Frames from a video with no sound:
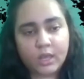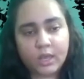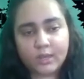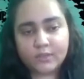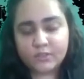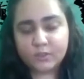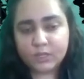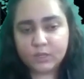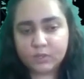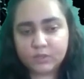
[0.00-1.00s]
x2
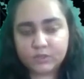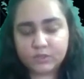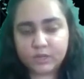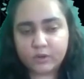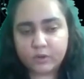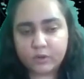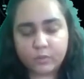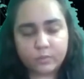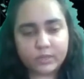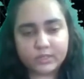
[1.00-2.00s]
equal to 0
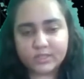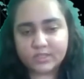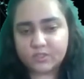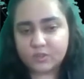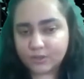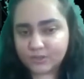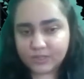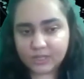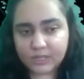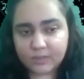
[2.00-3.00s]
means it is not
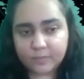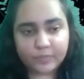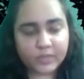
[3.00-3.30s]
sunny.